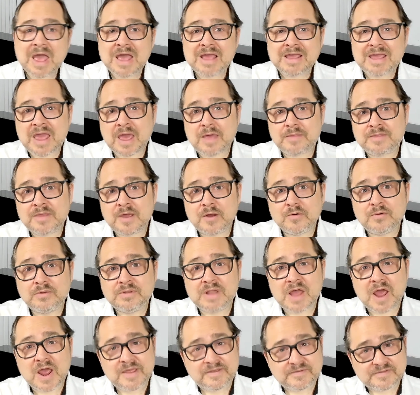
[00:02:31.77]
Can their
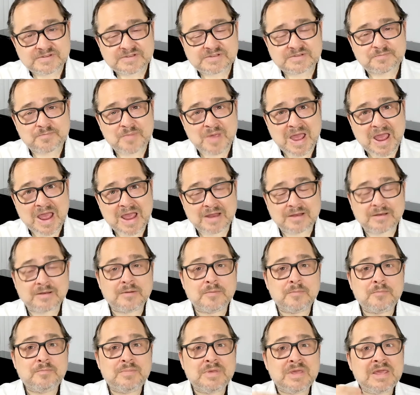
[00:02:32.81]
lifespan
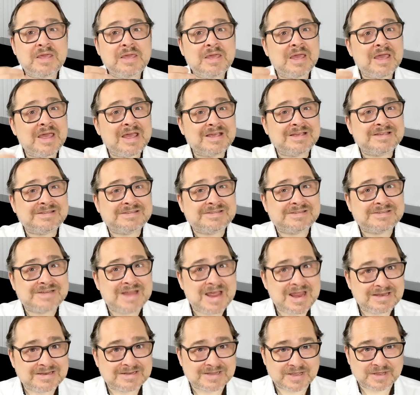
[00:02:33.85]
be
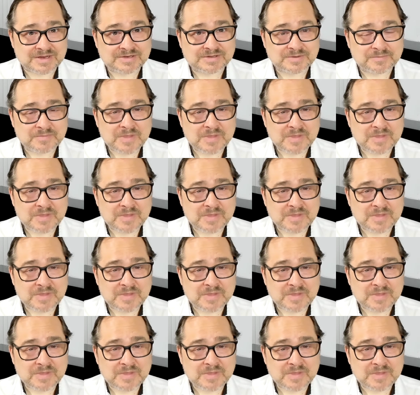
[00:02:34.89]
extended?